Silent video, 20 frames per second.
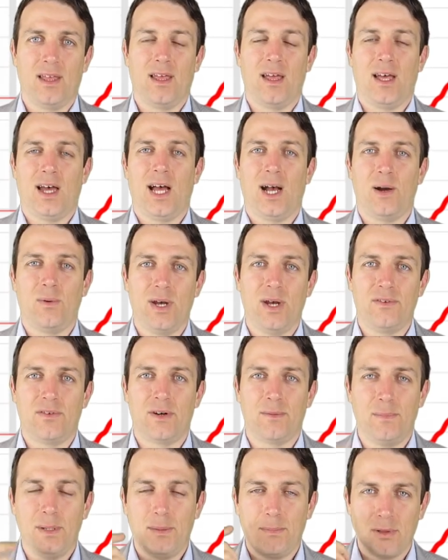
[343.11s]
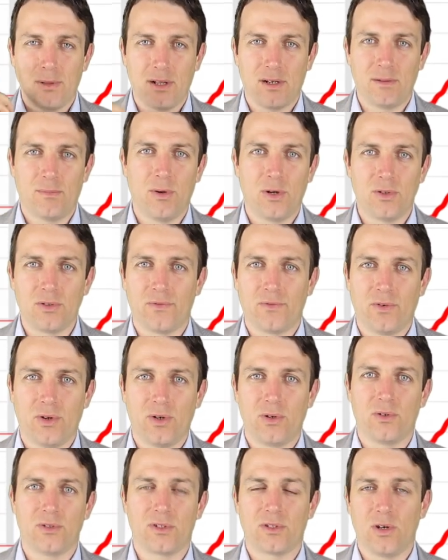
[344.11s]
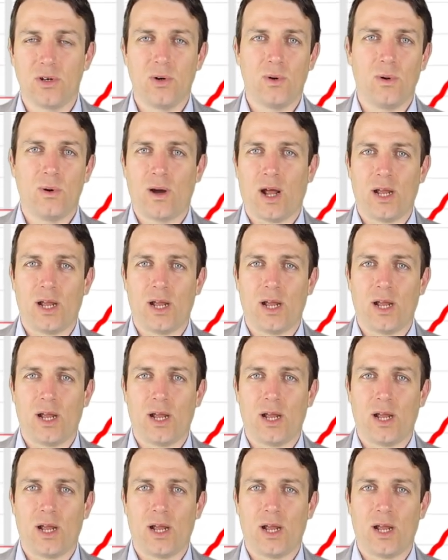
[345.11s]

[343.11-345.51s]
However, people are more focused, oh,